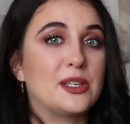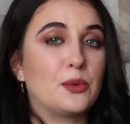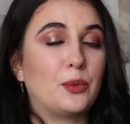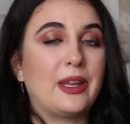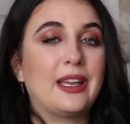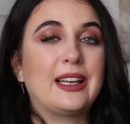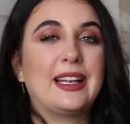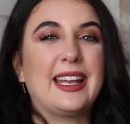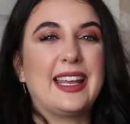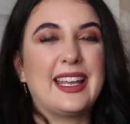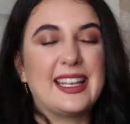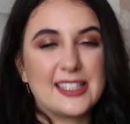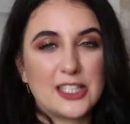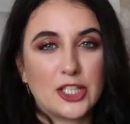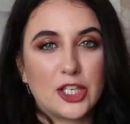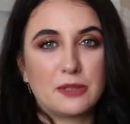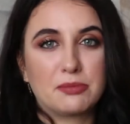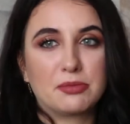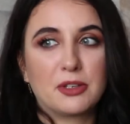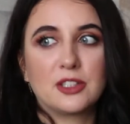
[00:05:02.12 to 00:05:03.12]
it weekly, it is a
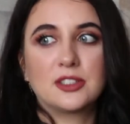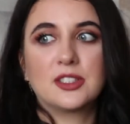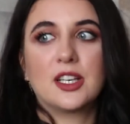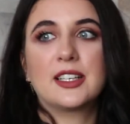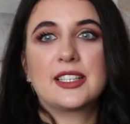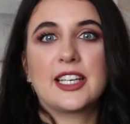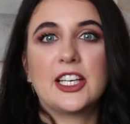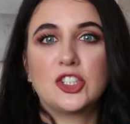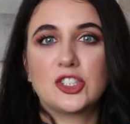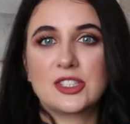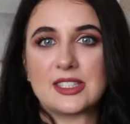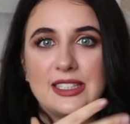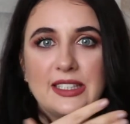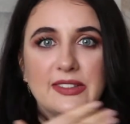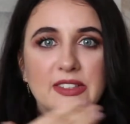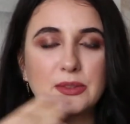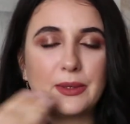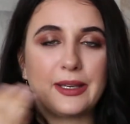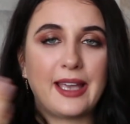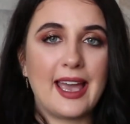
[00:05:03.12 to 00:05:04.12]
good product. It just
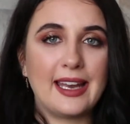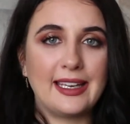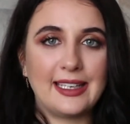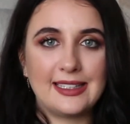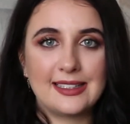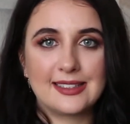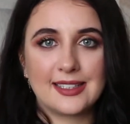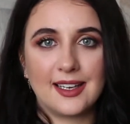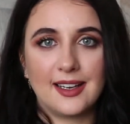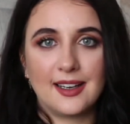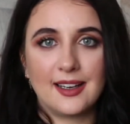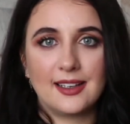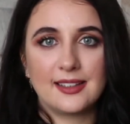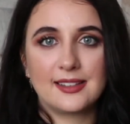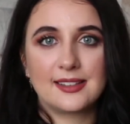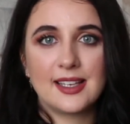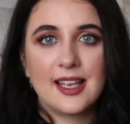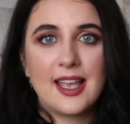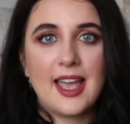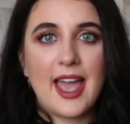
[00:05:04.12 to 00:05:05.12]
lifts away any
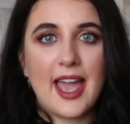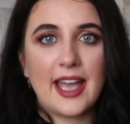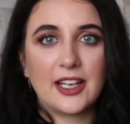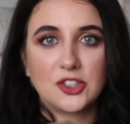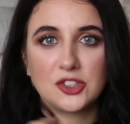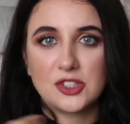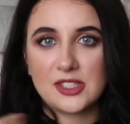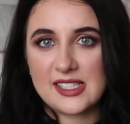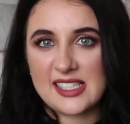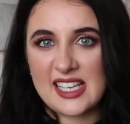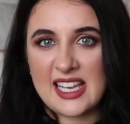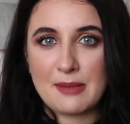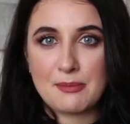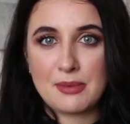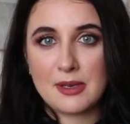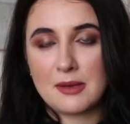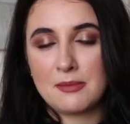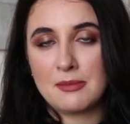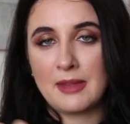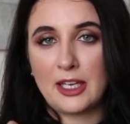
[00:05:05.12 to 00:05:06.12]
dirt, extra
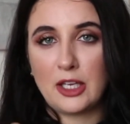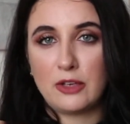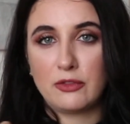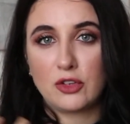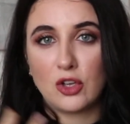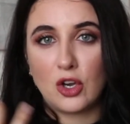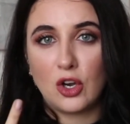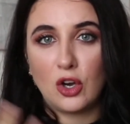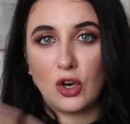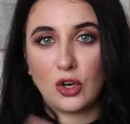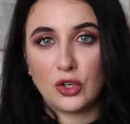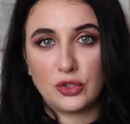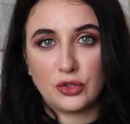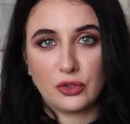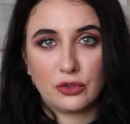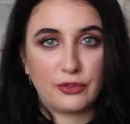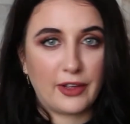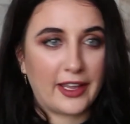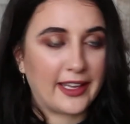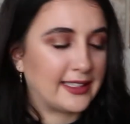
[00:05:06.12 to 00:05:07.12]
sebum that you've got on
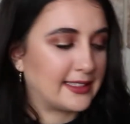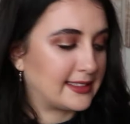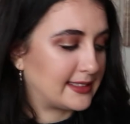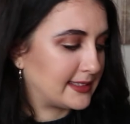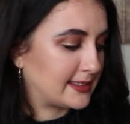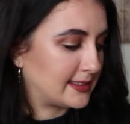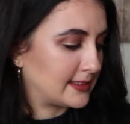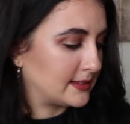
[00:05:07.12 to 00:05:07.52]
your face.